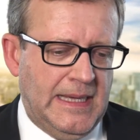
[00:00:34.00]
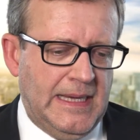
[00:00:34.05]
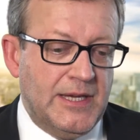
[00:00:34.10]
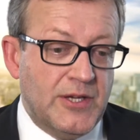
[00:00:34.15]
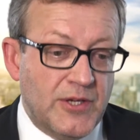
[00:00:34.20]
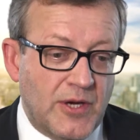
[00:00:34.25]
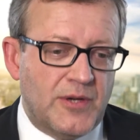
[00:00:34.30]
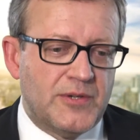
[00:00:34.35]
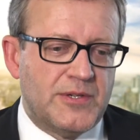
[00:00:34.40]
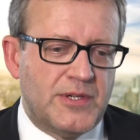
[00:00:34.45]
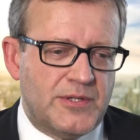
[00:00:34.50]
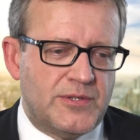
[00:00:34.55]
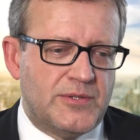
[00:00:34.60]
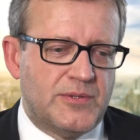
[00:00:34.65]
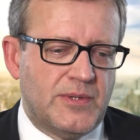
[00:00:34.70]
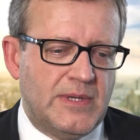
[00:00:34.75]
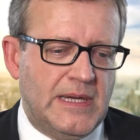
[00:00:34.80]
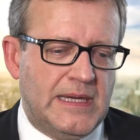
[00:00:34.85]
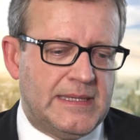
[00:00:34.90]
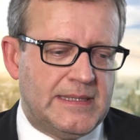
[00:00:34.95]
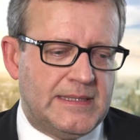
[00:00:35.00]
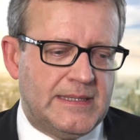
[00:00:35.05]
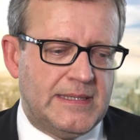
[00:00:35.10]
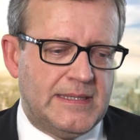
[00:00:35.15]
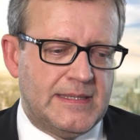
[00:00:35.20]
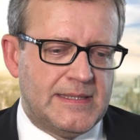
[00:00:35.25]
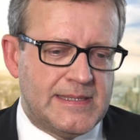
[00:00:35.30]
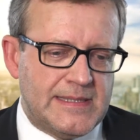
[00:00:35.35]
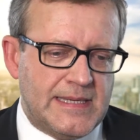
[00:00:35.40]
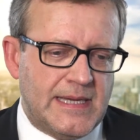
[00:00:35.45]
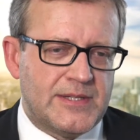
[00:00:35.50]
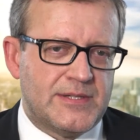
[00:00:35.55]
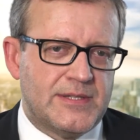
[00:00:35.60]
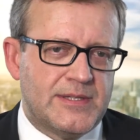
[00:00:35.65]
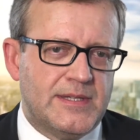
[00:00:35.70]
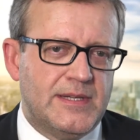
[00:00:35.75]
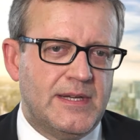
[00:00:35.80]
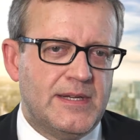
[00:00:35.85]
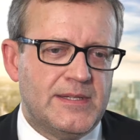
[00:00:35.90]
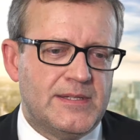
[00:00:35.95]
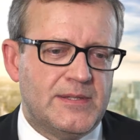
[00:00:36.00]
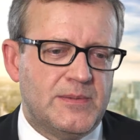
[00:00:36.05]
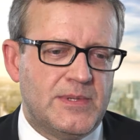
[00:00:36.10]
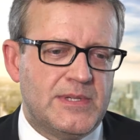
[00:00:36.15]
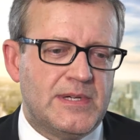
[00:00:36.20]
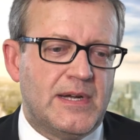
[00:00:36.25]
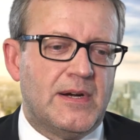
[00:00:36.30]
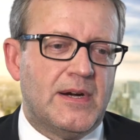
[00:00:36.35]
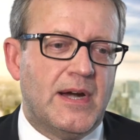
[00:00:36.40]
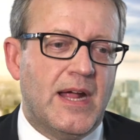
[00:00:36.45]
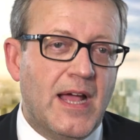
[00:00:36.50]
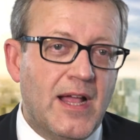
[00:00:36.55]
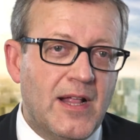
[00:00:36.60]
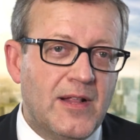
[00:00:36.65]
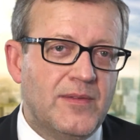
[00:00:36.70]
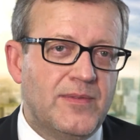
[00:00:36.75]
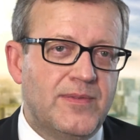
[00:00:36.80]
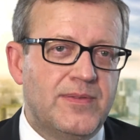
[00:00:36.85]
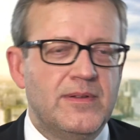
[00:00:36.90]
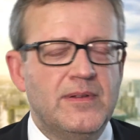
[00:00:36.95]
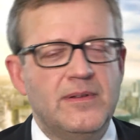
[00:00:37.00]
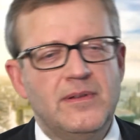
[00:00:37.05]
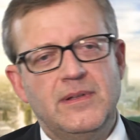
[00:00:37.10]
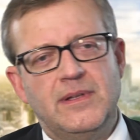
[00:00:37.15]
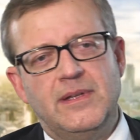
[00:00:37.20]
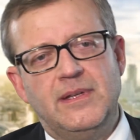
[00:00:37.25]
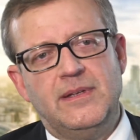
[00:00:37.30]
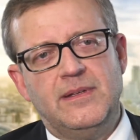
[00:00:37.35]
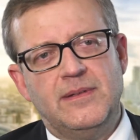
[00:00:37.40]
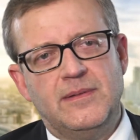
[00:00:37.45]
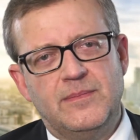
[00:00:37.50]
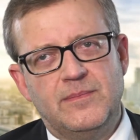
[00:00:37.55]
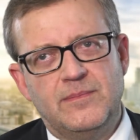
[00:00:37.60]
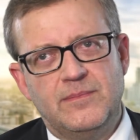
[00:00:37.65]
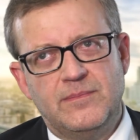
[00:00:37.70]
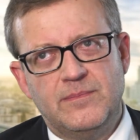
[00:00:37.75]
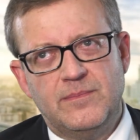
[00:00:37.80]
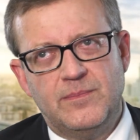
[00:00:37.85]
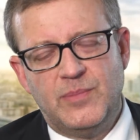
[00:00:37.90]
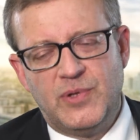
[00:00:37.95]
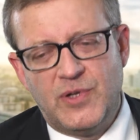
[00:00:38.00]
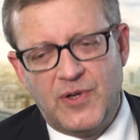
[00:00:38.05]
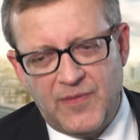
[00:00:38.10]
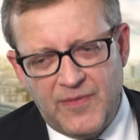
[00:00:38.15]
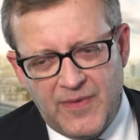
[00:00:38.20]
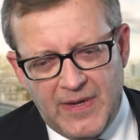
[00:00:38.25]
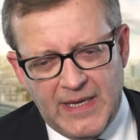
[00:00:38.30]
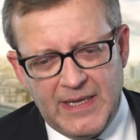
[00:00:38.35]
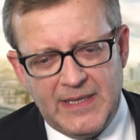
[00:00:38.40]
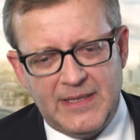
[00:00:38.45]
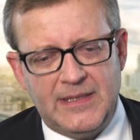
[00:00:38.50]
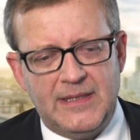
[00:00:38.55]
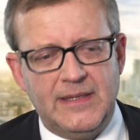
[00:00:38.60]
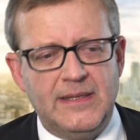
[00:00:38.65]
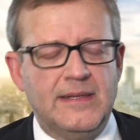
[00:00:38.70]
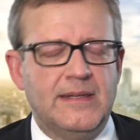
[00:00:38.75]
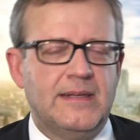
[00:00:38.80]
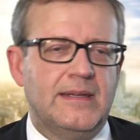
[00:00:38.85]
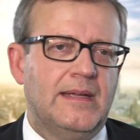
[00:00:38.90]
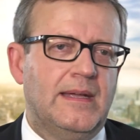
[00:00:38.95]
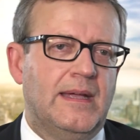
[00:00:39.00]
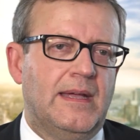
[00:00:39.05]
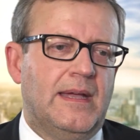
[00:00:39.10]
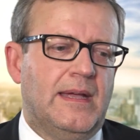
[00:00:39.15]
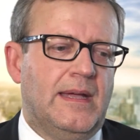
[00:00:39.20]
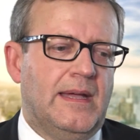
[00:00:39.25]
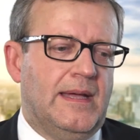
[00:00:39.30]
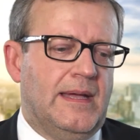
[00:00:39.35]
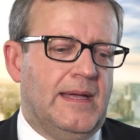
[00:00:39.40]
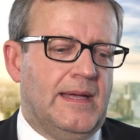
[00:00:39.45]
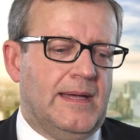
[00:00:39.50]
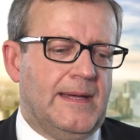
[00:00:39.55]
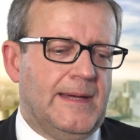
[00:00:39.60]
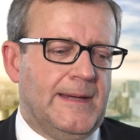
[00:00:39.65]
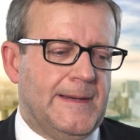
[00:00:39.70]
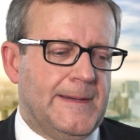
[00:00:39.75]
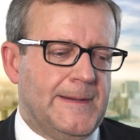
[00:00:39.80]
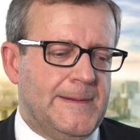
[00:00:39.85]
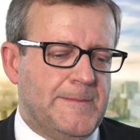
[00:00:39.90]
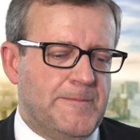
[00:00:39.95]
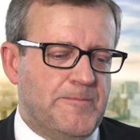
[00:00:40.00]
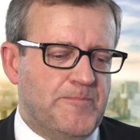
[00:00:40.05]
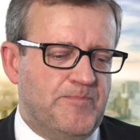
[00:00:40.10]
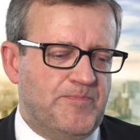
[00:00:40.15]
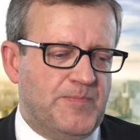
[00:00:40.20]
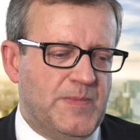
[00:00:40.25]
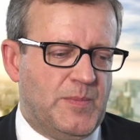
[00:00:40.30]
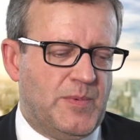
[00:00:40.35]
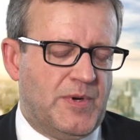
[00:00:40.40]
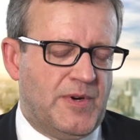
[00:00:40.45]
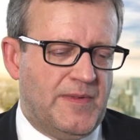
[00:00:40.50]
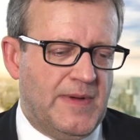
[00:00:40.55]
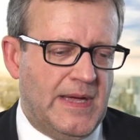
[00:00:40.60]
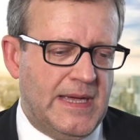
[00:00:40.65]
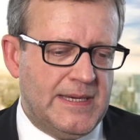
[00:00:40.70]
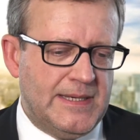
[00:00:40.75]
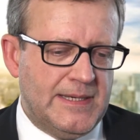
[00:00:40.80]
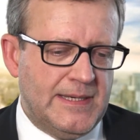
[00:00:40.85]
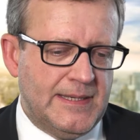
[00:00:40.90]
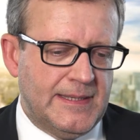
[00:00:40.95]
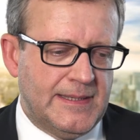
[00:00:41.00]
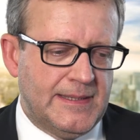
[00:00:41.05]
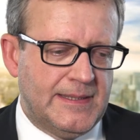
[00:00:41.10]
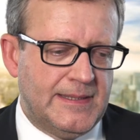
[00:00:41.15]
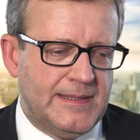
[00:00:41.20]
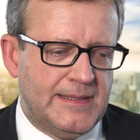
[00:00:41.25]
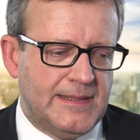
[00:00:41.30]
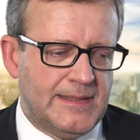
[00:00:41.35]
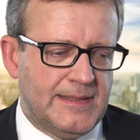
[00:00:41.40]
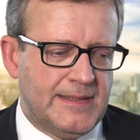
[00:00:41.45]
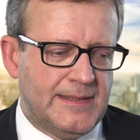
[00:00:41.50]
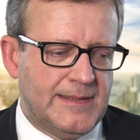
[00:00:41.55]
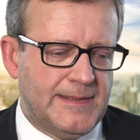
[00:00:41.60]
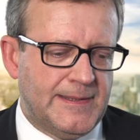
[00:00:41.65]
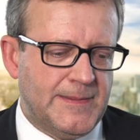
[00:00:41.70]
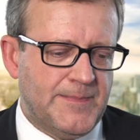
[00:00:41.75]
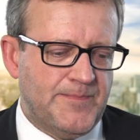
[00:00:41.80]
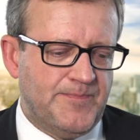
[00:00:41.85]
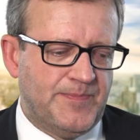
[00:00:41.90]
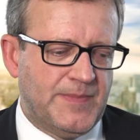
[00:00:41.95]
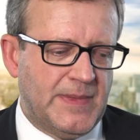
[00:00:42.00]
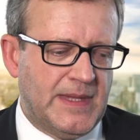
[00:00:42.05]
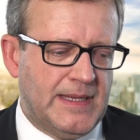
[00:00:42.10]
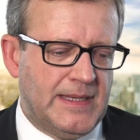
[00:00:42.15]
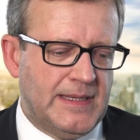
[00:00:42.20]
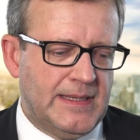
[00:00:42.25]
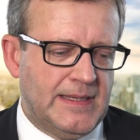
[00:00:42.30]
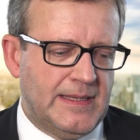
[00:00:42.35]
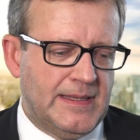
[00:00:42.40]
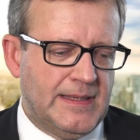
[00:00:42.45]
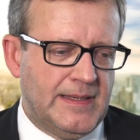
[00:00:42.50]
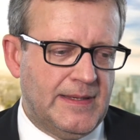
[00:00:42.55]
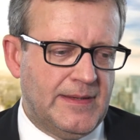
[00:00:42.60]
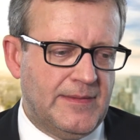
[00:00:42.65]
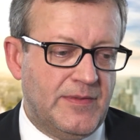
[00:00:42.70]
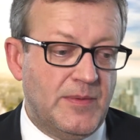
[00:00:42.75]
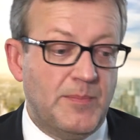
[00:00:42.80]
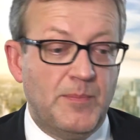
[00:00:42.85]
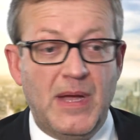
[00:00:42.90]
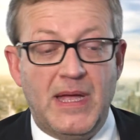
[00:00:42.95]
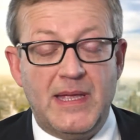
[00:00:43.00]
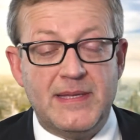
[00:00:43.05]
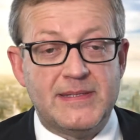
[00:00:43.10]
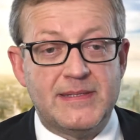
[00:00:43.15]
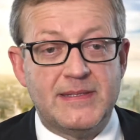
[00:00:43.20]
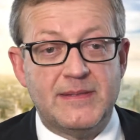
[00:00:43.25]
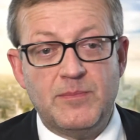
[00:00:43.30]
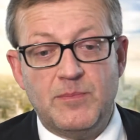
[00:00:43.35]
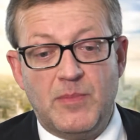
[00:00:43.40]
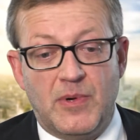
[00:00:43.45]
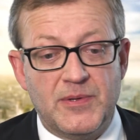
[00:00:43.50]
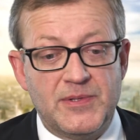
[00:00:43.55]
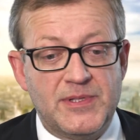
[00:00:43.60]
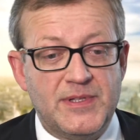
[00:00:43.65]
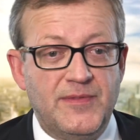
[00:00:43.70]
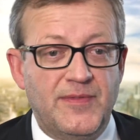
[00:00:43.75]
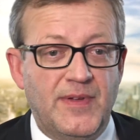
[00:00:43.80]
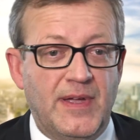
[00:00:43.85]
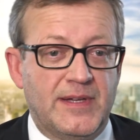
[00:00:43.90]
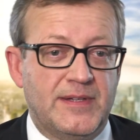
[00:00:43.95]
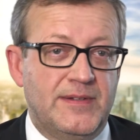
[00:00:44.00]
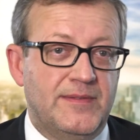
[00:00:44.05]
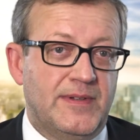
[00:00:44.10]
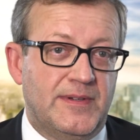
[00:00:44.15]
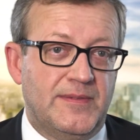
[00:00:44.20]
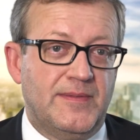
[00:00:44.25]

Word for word: in order to get such skills which are helpful in providing um, providing um, uh, the best, most effective